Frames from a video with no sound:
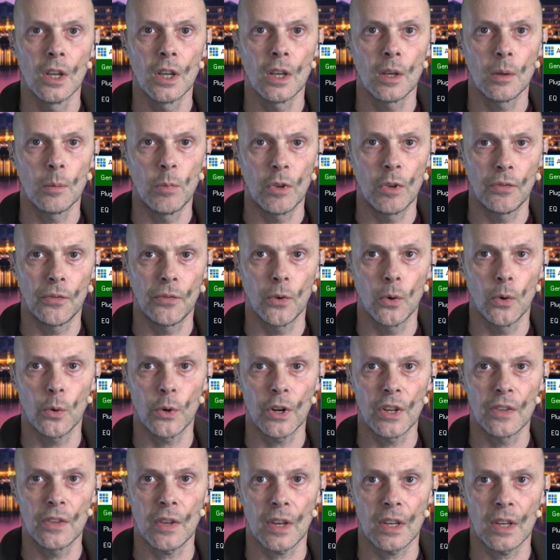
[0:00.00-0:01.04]
before
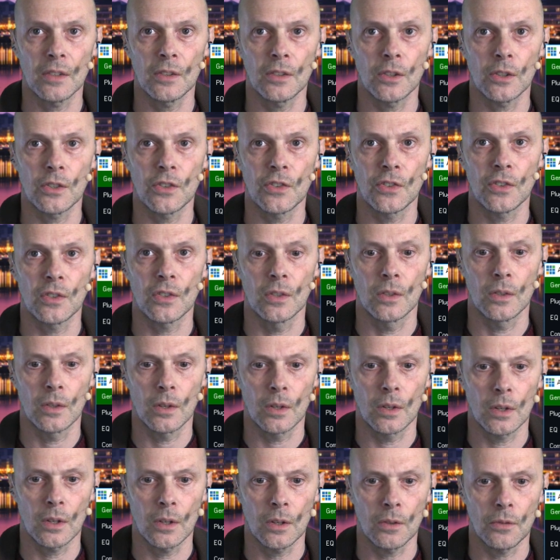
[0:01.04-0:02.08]
it enters
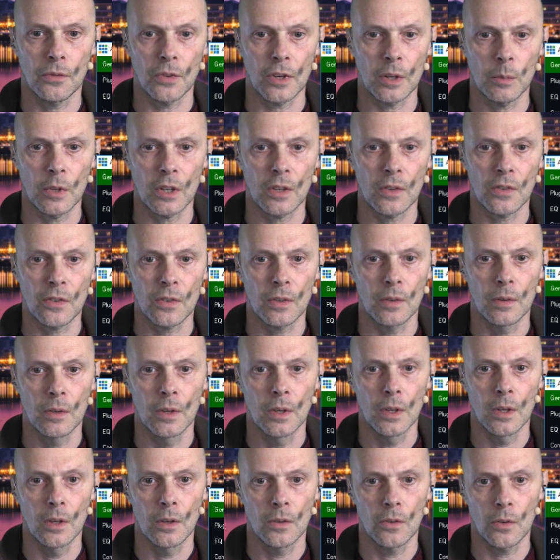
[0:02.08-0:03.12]
vMix.
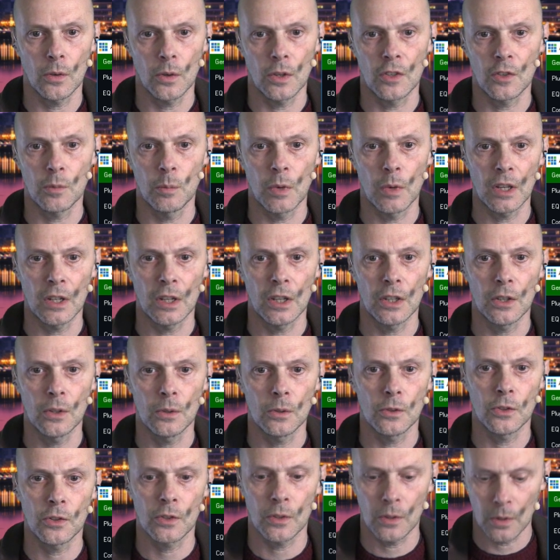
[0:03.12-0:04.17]
So it's mainly
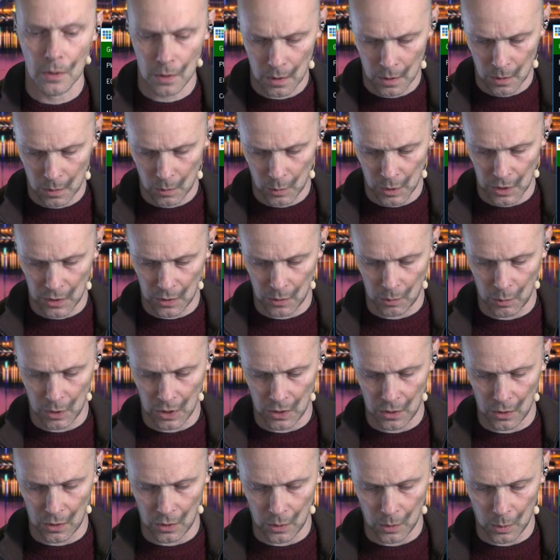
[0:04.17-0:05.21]
used with
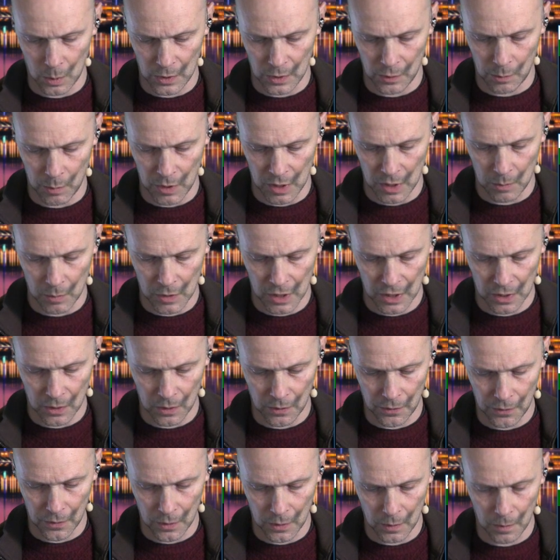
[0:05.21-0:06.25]
USB
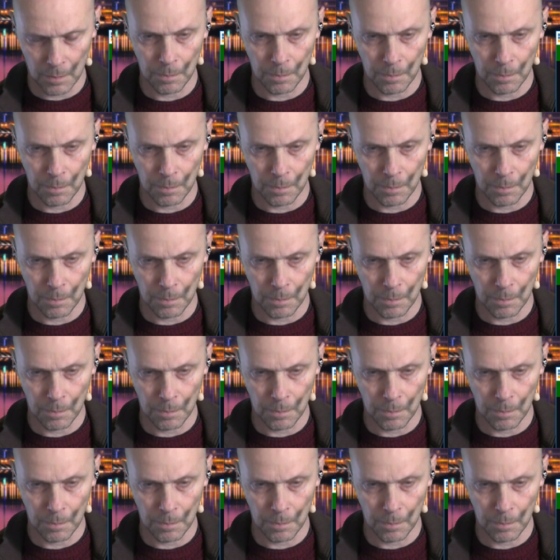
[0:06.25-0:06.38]
microphone.